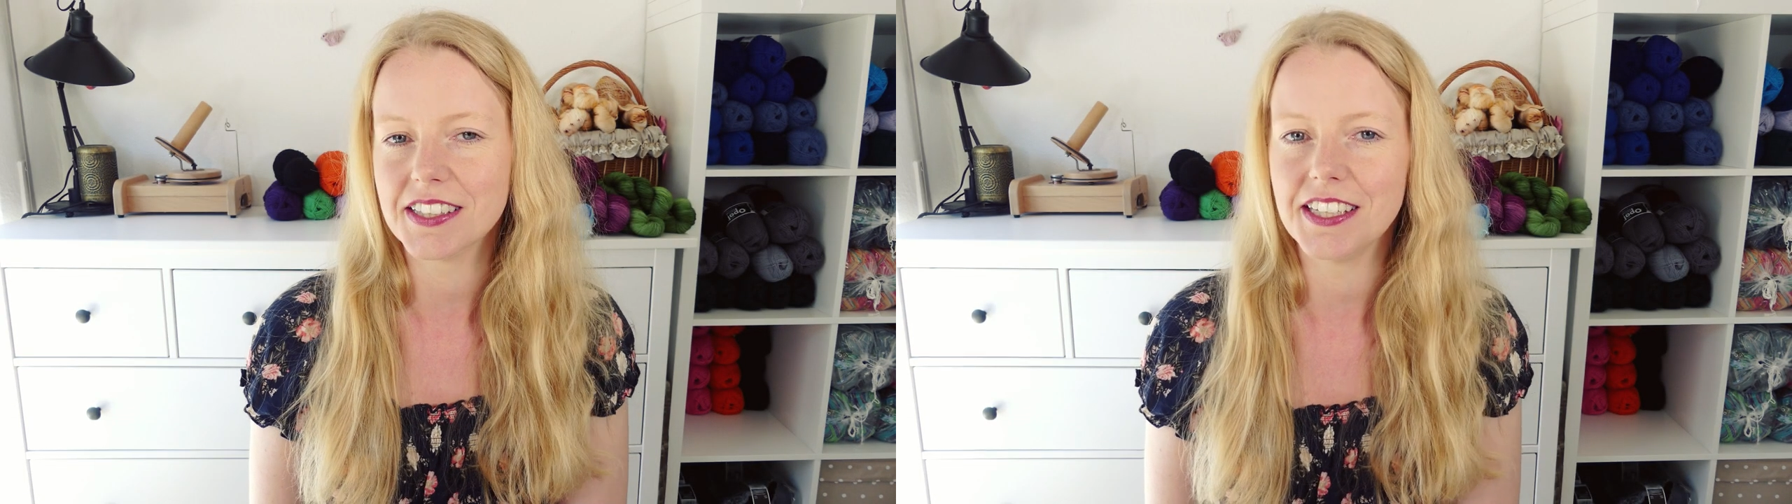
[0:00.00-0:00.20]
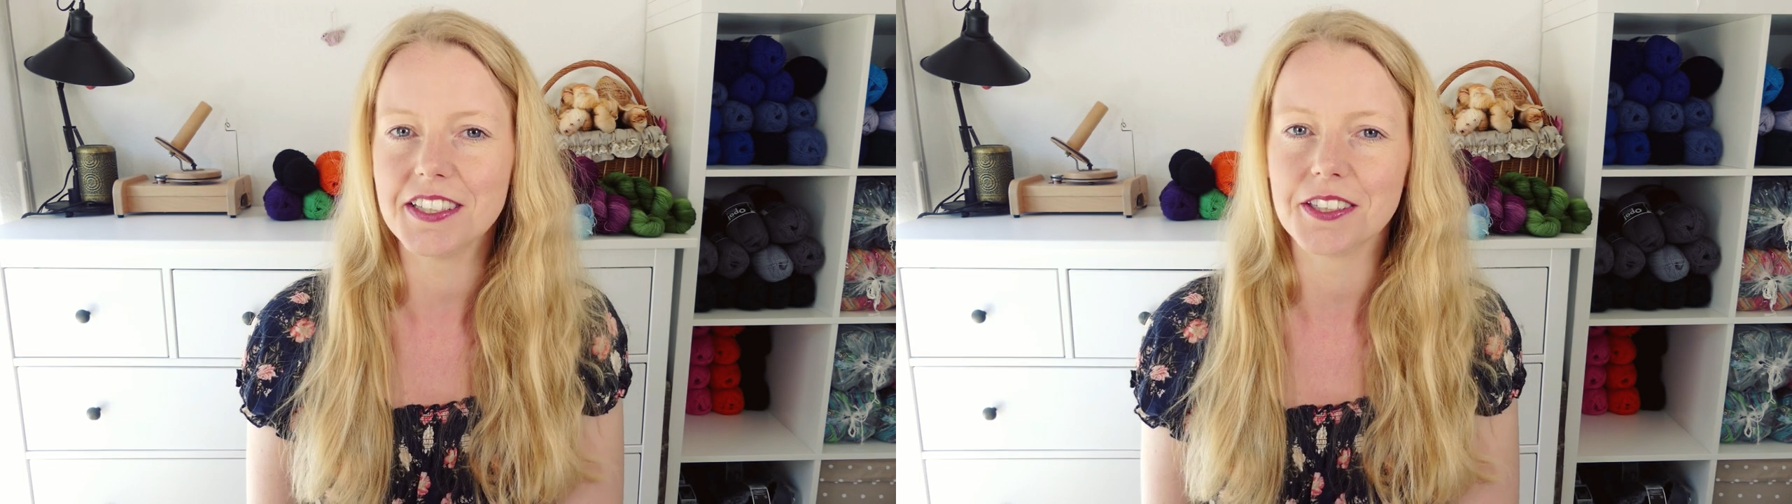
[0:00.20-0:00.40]

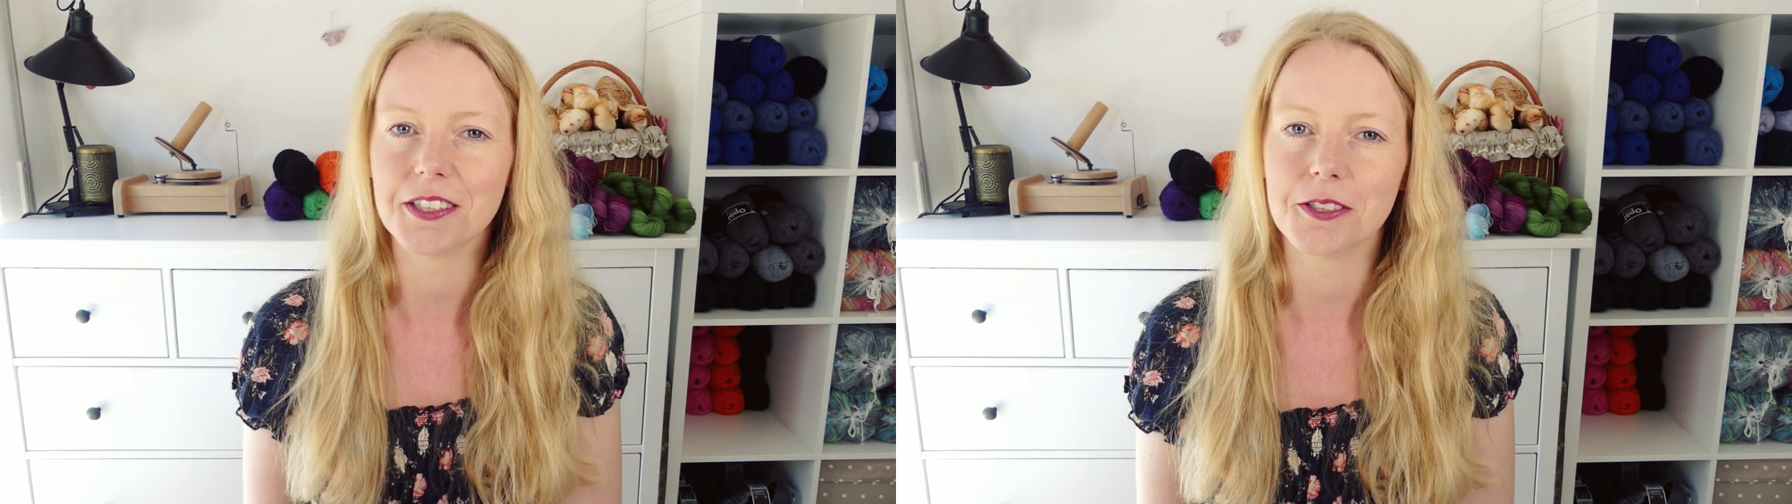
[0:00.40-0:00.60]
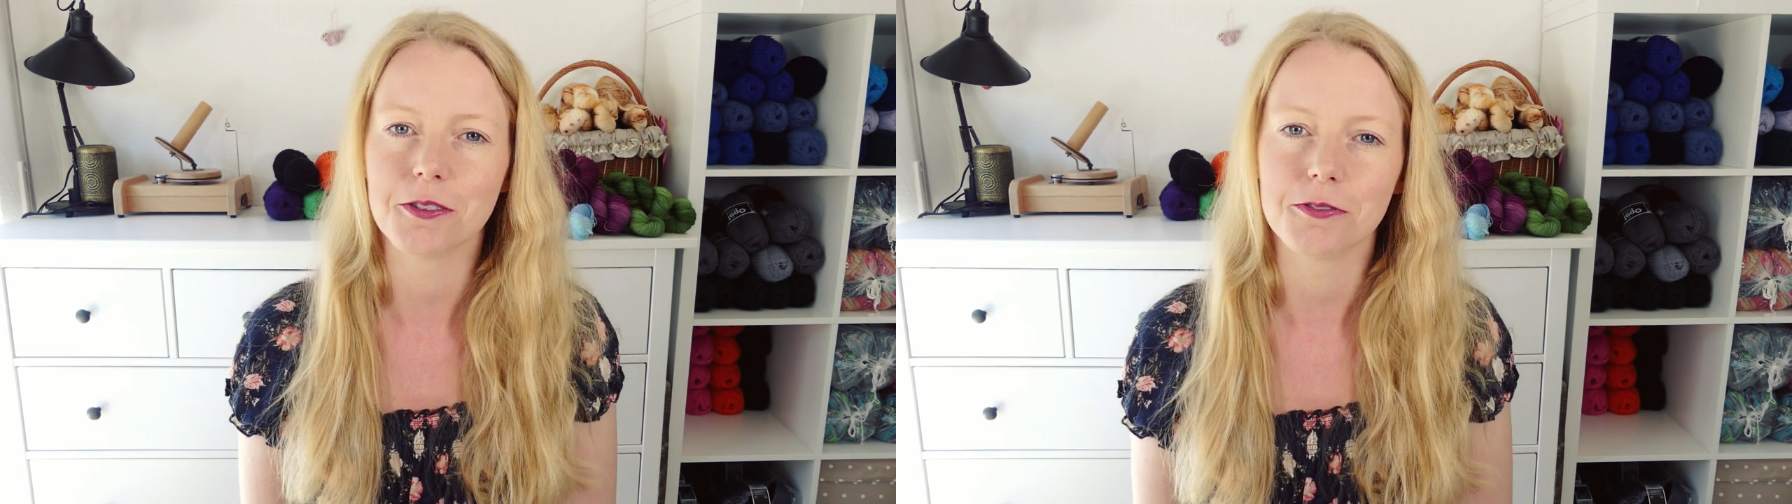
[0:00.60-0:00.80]

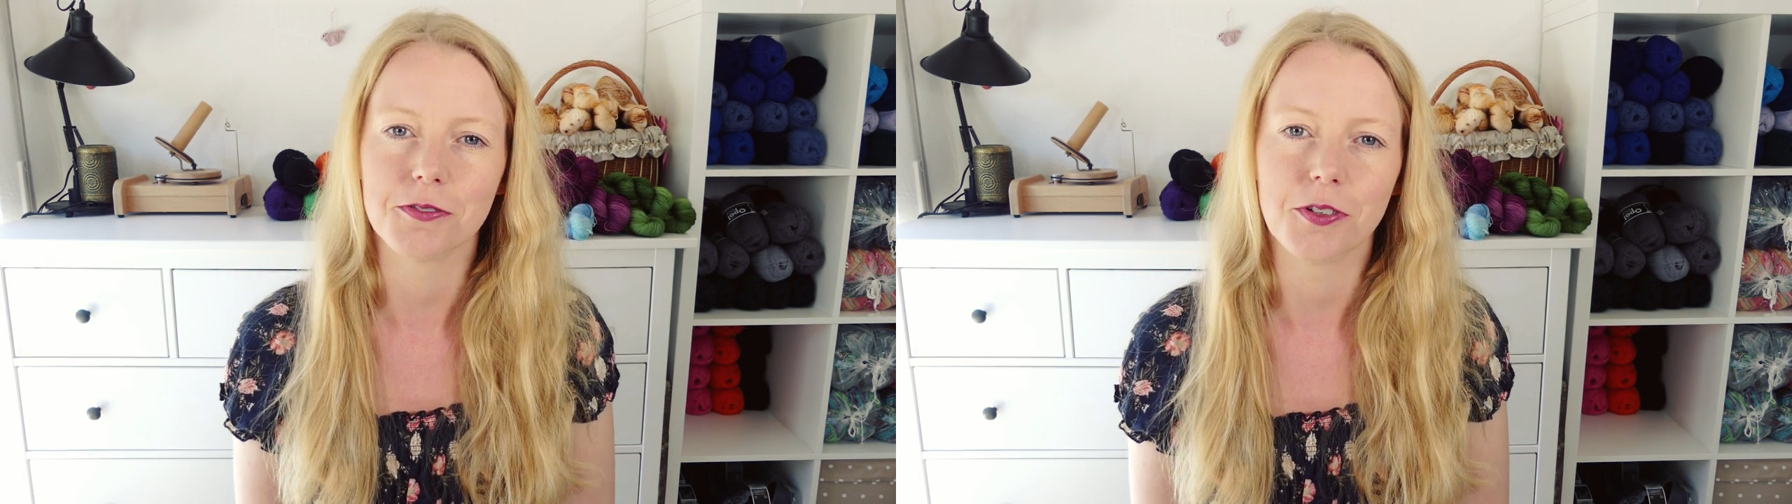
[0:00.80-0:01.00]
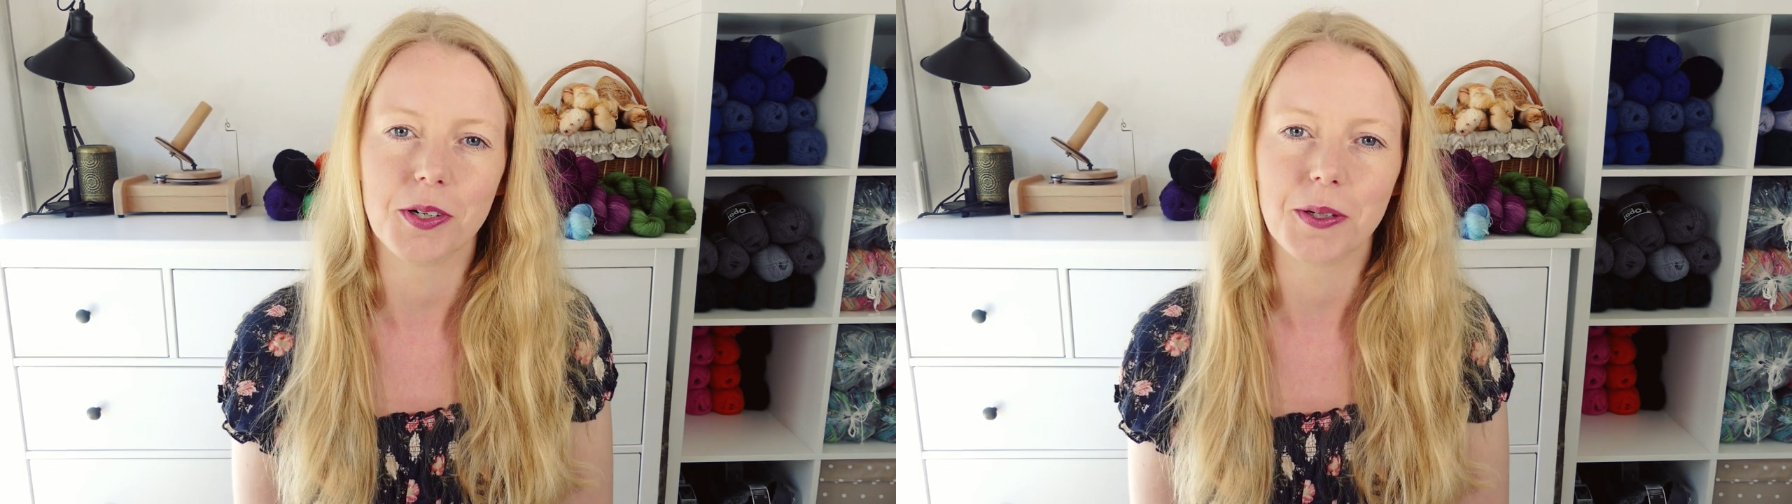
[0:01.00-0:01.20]
season
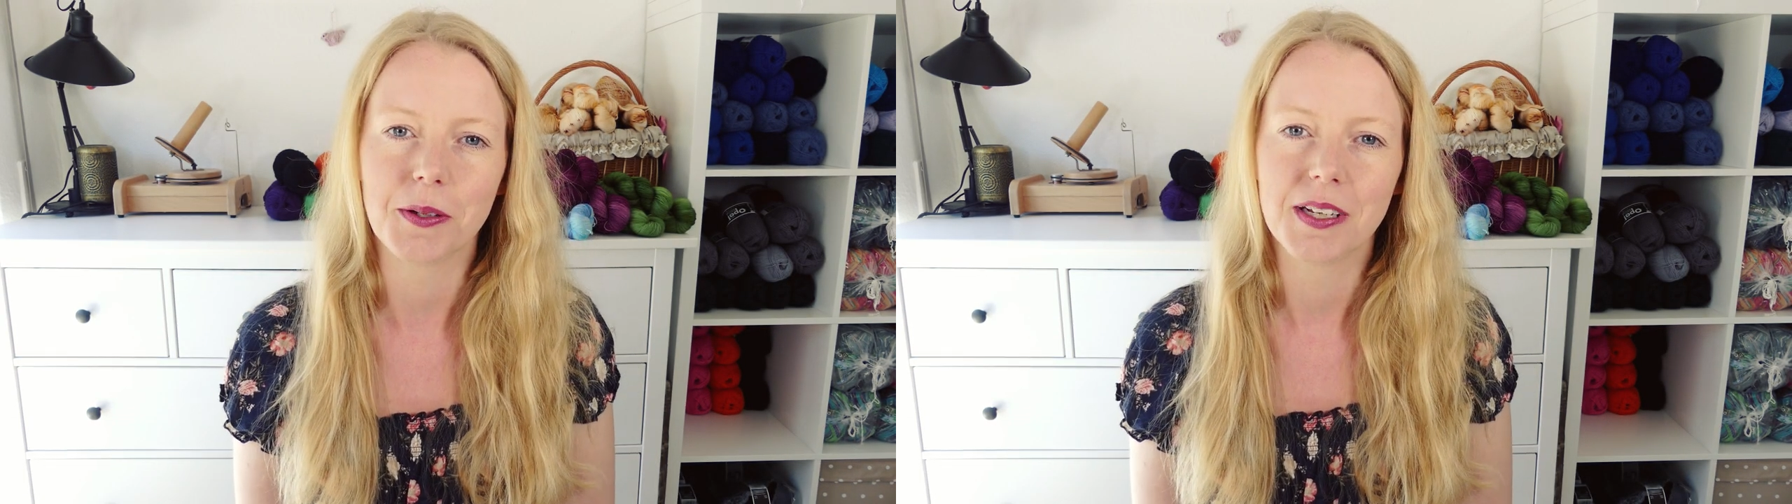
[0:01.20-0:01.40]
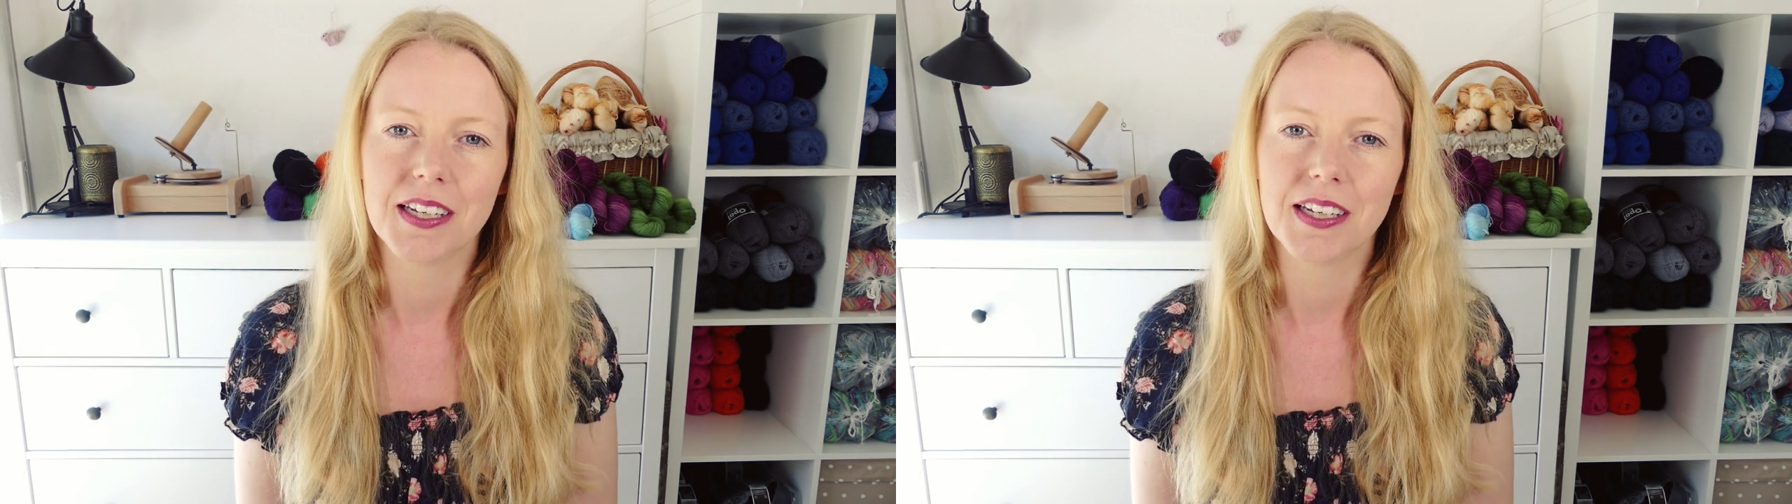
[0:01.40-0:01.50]
for